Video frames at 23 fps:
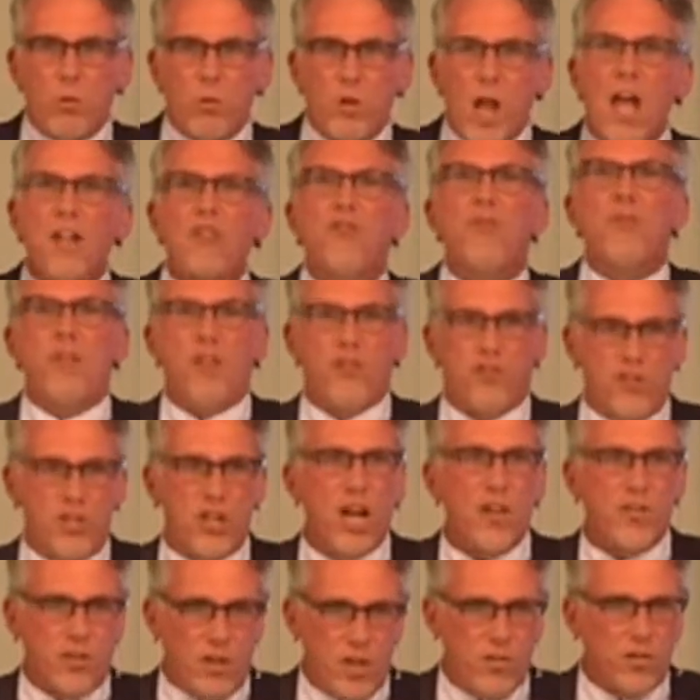will not do this
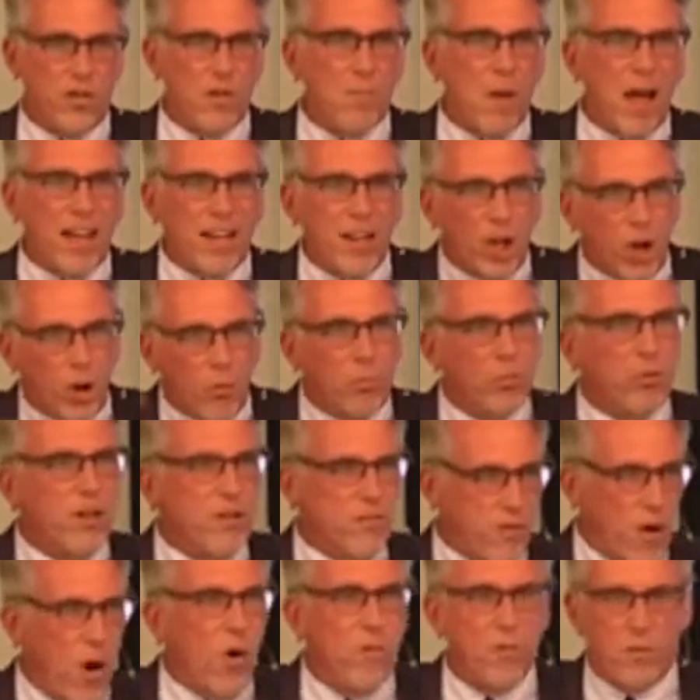justice in my little
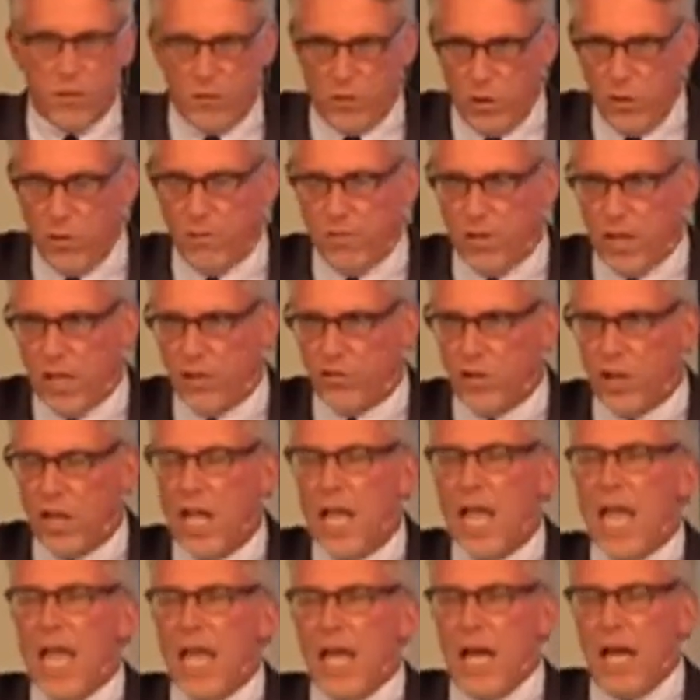brief overview of this.
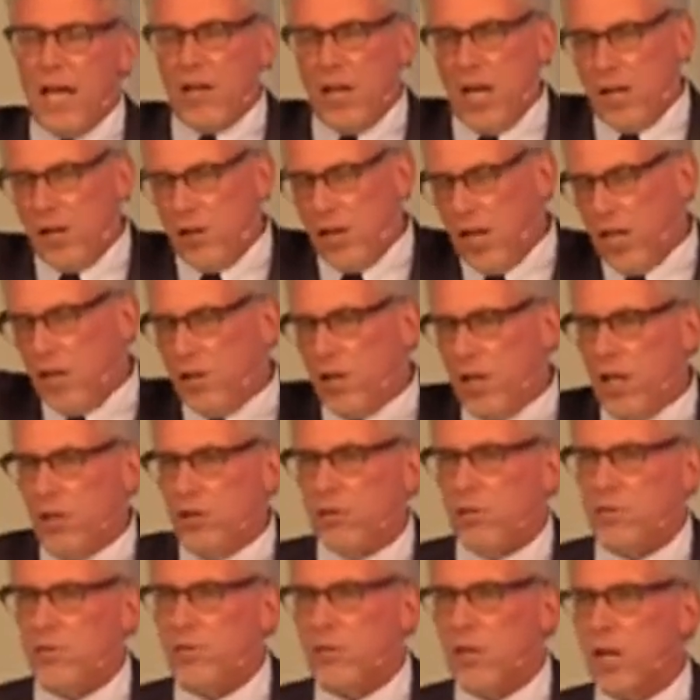
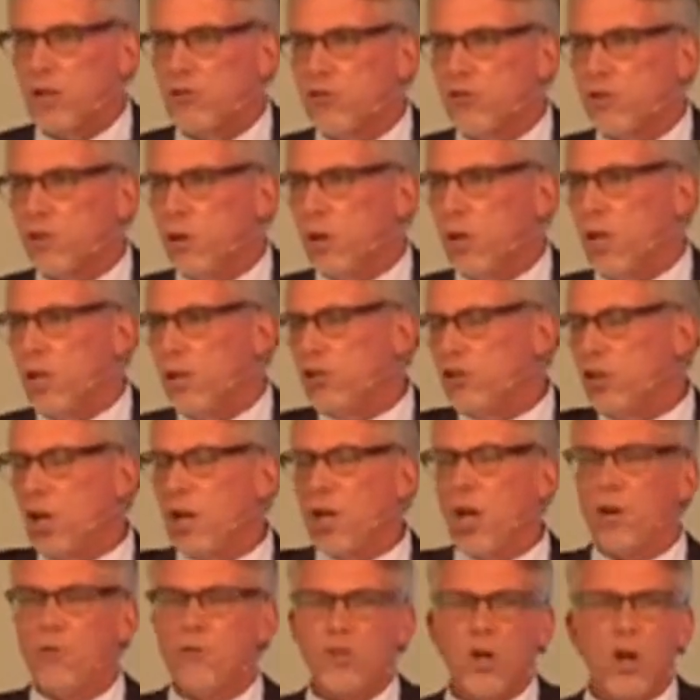And Dr.
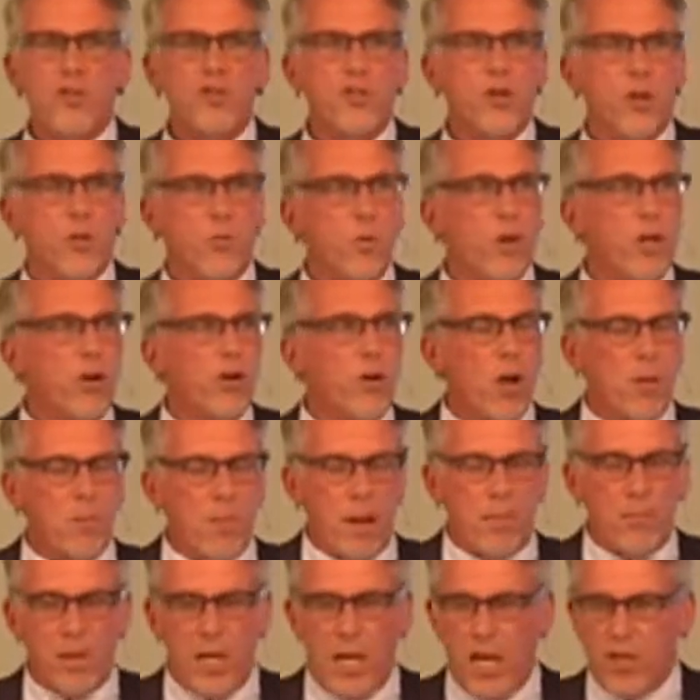Chuck Hunter was also the reader on
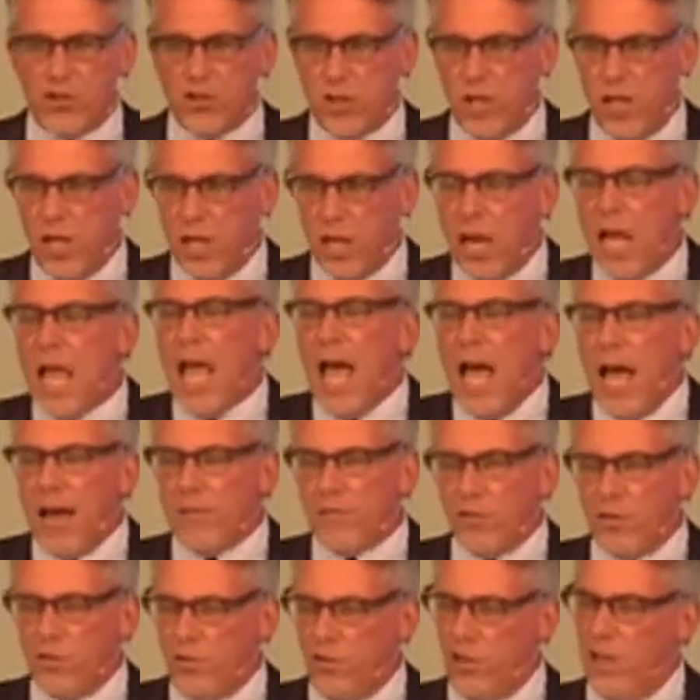my PhD. And
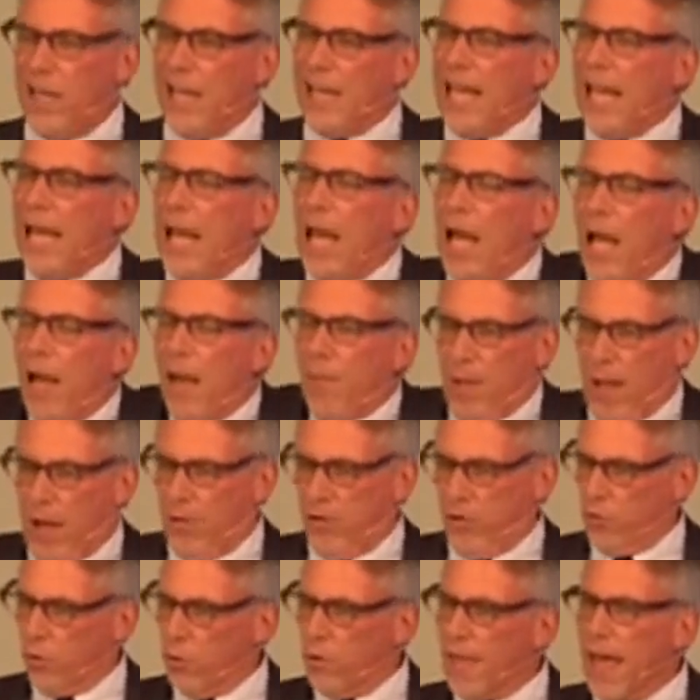after seeing how
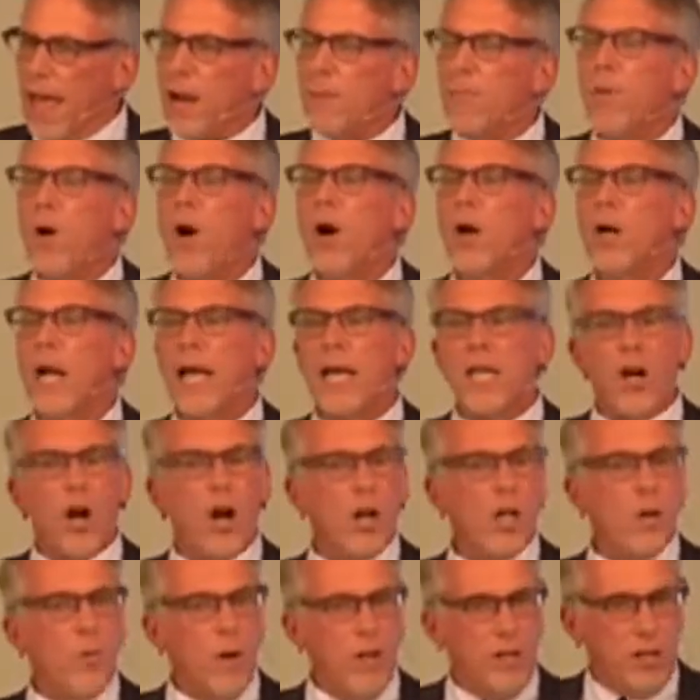he tore that apart, I can
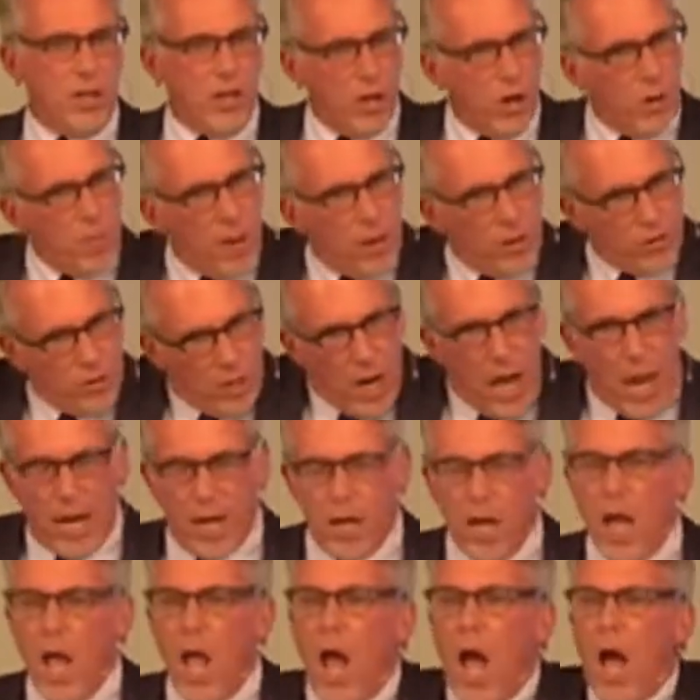hardly wait to hear about
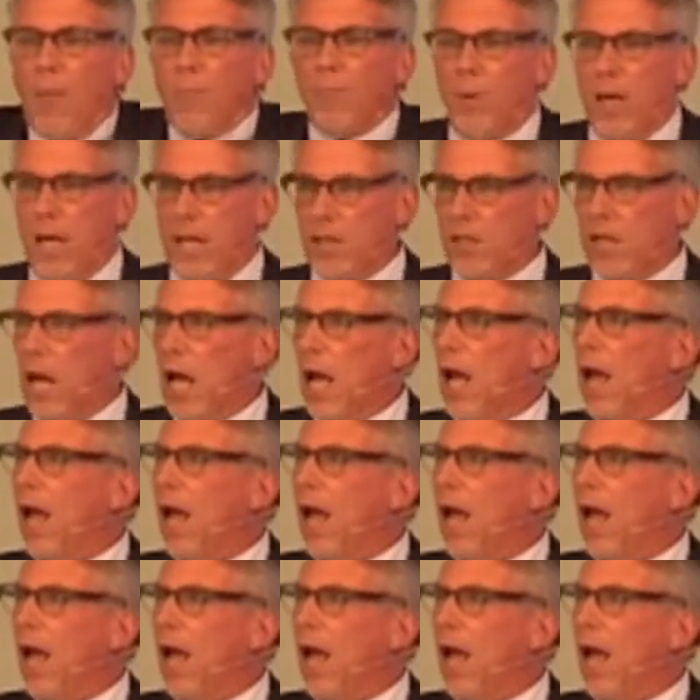tonight. But